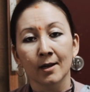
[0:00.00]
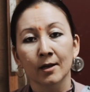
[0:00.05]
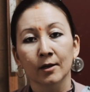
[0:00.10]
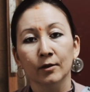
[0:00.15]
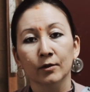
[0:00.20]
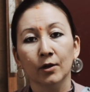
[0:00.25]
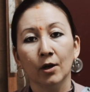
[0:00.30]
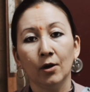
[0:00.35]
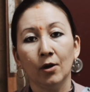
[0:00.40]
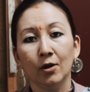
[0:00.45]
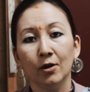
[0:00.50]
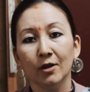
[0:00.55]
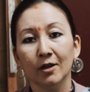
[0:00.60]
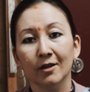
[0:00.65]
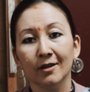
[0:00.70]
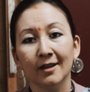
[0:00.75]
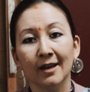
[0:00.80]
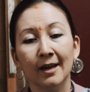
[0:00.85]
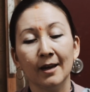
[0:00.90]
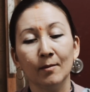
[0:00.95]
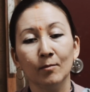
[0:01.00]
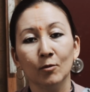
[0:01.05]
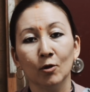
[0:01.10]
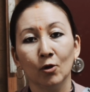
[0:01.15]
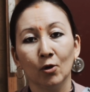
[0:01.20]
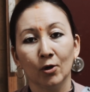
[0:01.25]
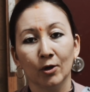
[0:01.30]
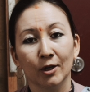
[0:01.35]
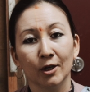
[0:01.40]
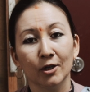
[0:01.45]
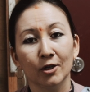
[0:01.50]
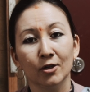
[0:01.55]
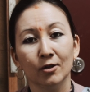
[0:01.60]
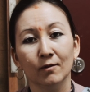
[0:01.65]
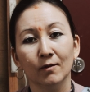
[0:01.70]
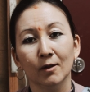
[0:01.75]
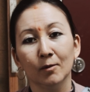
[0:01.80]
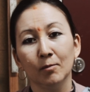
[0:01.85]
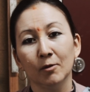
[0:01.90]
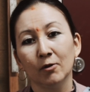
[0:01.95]
So all the time your khichdi
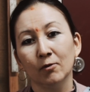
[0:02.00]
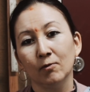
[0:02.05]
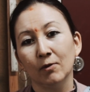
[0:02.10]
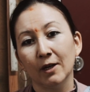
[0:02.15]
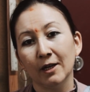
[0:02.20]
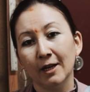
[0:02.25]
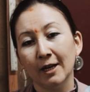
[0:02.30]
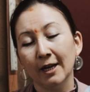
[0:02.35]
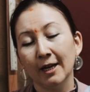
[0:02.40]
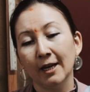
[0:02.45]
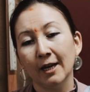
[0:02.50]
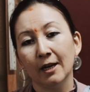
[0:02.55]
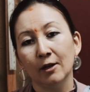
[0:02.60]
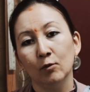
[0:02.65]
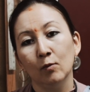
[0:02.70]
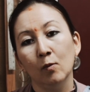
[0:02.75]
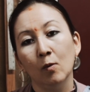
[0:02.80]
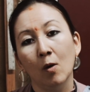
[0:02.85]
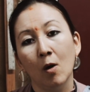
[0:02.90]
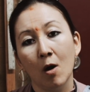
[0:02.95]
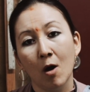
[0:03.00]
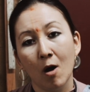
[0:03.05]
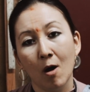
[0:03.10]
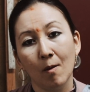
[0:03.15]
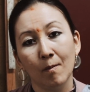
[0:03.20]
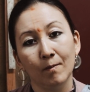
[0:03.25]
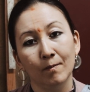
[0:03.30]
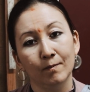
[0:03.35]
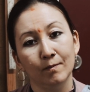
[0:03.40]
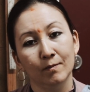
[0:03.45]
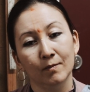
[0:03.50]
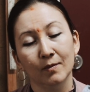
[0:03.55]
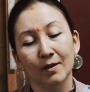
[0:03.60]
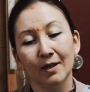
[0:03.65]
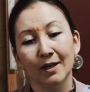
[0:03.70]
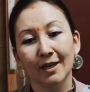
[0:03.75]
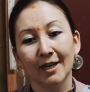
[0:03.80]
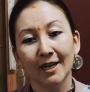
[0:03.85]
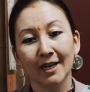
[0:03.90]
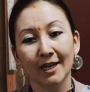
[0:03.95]
will be ready and warm.
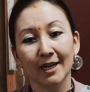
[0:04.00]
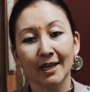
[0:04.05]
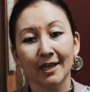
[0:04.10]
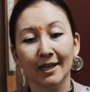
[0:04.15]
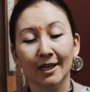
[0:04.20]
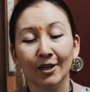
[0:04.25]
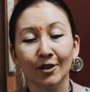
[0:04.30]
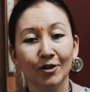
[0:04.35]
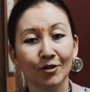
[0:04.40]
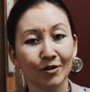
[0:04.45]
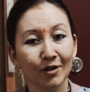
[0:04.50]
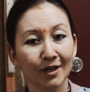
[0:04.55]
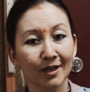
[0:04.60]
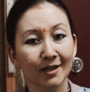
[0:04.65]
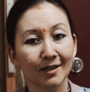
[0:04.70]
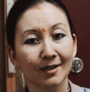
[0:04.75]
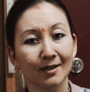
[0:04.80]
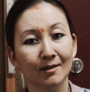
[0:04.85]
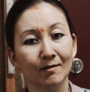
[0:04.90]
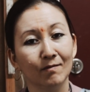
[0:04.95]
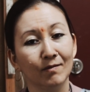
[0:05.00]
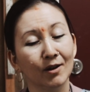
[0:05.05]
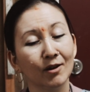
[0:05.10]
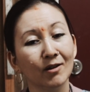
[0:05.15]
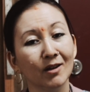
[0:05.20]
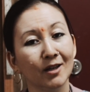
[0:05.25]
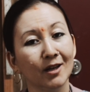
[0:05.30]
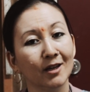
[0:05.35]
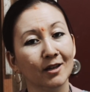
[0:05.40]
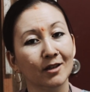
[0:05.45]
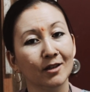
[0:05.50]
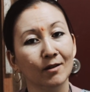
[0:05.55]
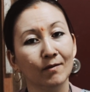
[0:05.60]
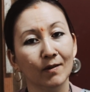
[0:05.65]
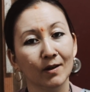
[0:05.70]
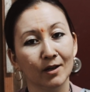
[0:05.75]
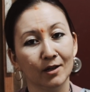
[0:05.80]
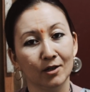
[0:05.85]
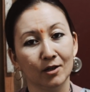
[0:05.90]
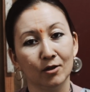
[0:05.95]
Khichdi is very tasty
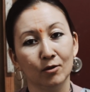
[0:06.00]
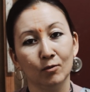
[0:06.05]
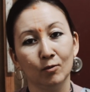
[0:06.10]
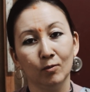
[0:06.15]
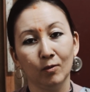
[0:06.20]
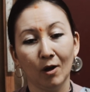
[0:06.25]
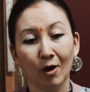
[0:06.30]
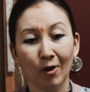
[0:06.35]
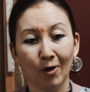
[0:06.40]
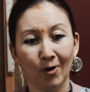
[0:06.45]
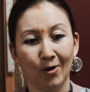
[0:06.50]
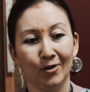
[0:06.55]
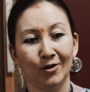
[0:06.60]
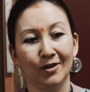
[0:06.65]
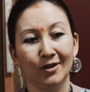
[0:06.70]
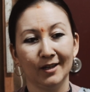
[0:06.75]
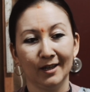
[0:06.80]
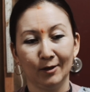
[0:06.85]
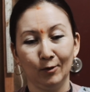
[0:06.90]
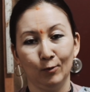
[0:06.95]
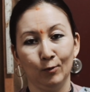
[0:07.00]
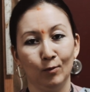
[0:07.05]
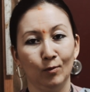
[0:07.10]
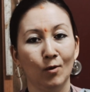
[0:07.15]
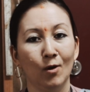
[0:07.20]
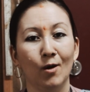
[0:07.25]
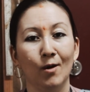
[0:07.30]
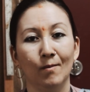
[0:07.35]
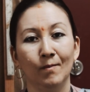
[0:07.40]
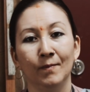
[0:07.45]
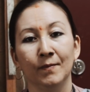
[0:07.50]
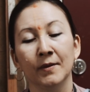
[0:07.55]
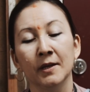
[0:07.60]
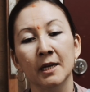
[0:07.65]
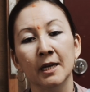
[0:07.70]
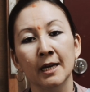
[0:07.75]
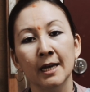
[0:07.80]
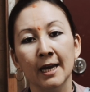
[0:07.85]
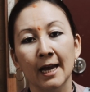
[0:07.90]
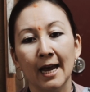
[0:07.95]
when it's hot and warm,
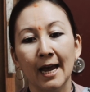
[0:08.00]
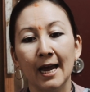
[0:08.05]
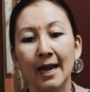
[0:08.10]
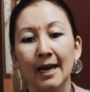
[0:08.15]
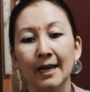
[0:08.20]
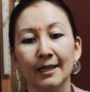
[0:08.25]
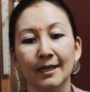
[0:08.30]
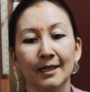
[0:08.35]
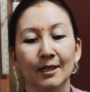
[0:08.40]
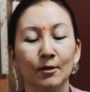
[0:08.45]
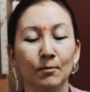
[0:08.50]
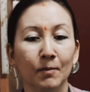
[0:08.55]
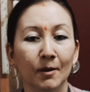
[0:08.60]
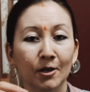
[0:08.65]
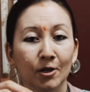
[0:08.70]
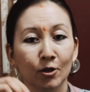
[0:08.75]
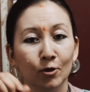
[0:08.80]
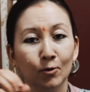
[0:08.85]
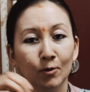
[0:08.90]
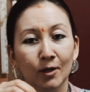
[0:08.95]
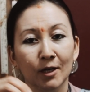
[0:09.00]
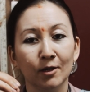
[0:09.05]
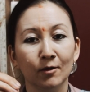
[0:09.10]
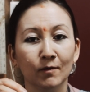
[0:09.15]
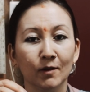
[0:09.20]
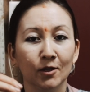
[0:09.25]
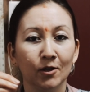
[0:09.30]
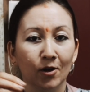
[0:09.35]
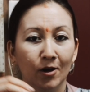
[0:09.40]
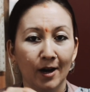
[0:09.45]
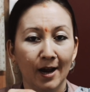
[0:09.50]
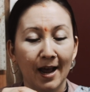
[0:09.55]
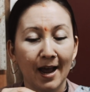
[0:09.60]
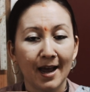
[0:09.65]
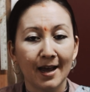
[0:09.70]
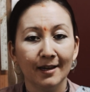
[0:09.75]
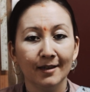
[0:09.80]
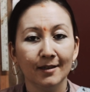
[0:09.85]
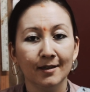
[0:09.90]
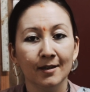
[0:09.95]
and it's better to eat with your
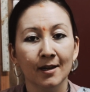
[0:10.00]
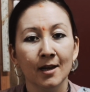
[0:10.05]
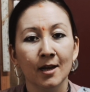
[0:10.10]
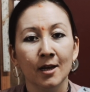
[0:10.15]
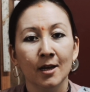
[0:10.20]
hands